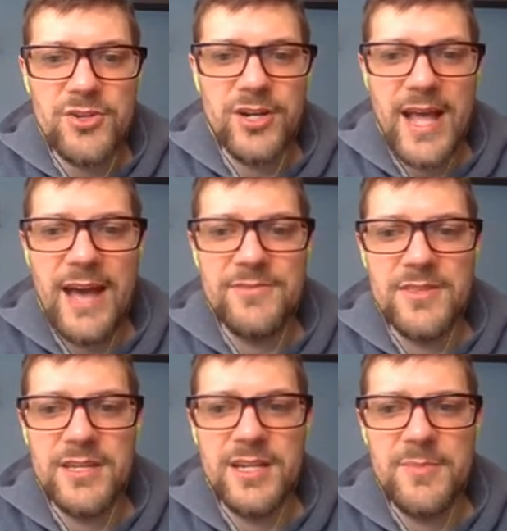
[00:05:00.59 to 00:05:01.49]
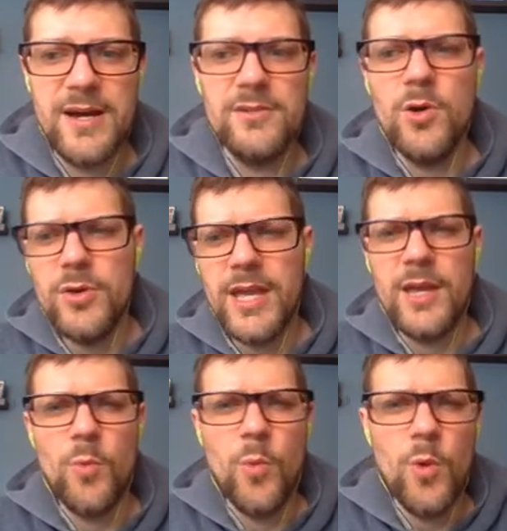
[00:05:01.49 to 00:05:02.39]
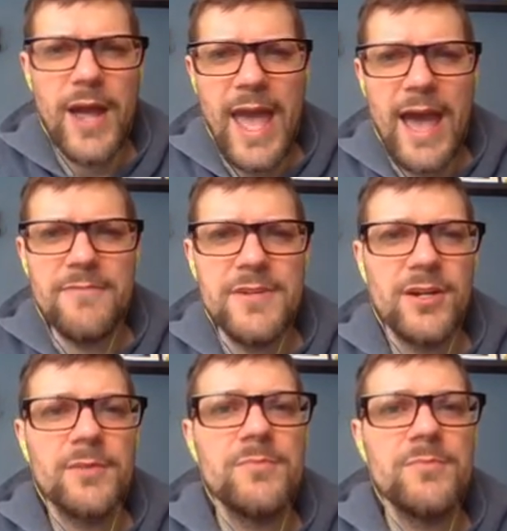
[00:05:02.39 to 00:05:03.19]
you're going to have to think about, okay, what do I have here?